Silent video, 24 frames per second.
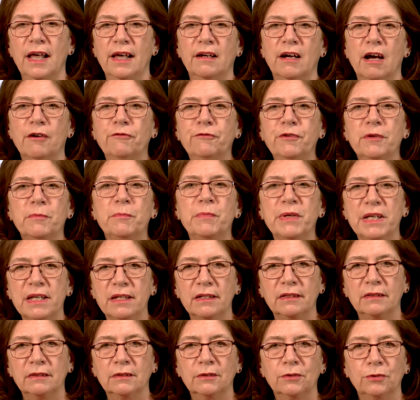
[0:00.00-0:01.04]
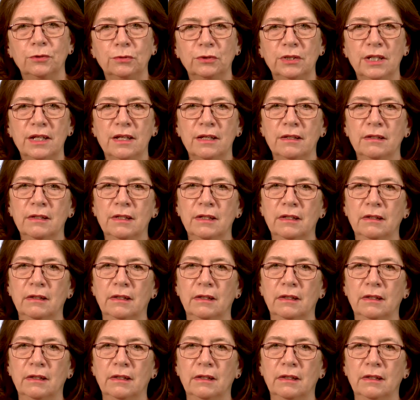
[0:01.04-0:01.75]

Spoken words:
coffee bean to the